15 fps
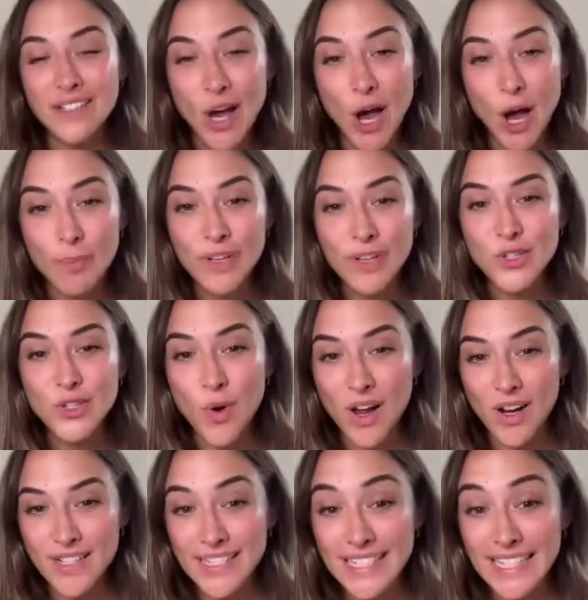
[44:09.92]
like topics you
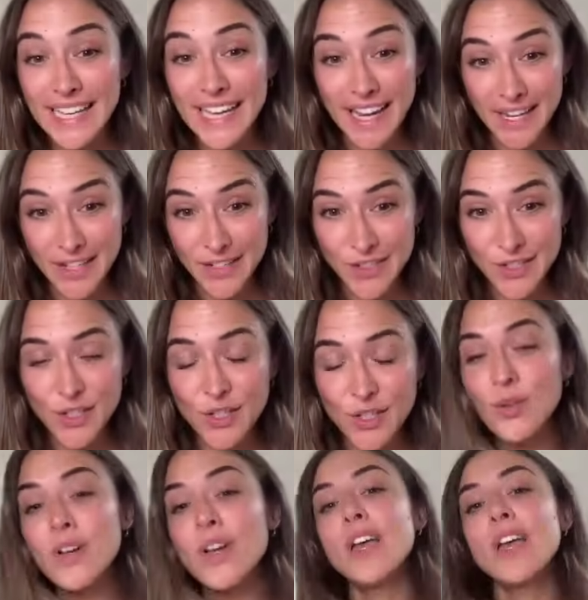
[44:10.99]
want us to get
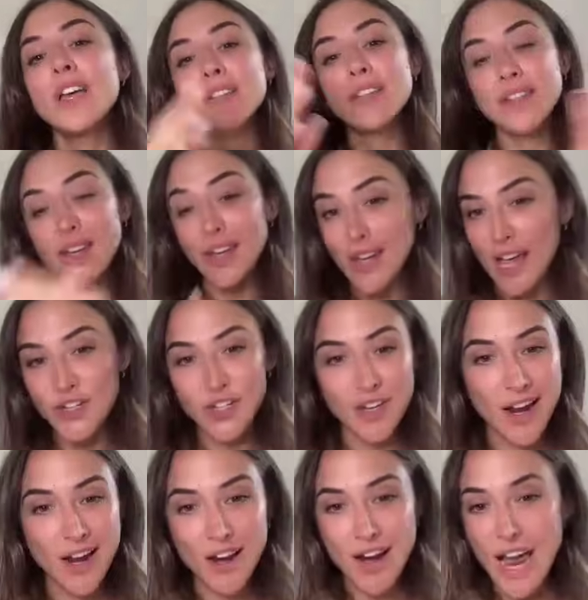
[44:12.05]
into, Natasha
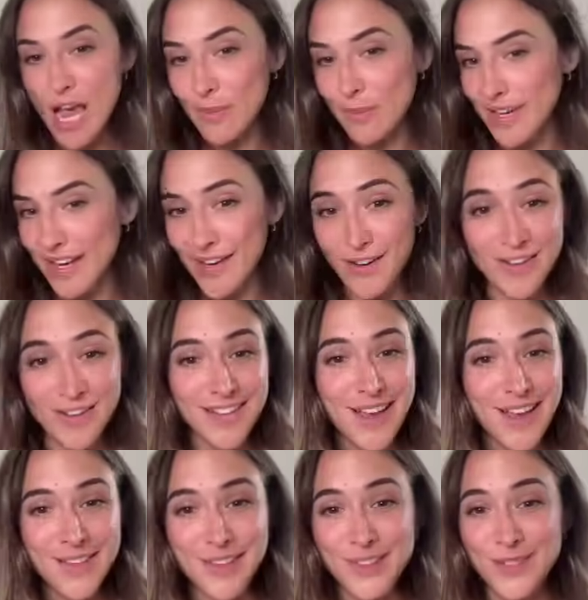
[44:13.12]
and I are happy to get on
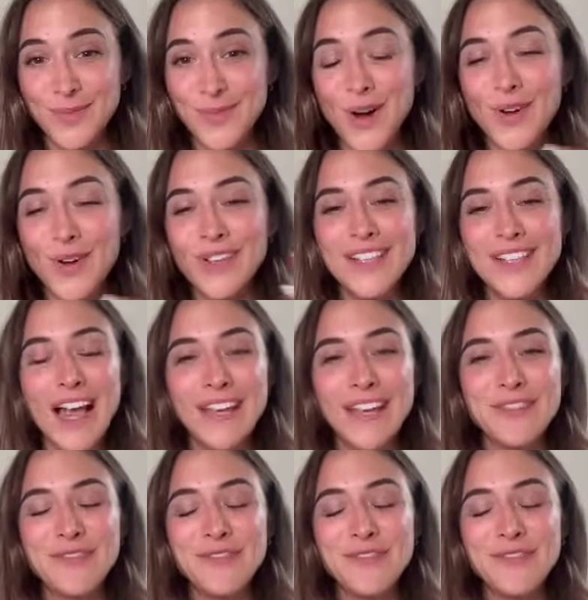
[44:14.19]
another Zoom call because I can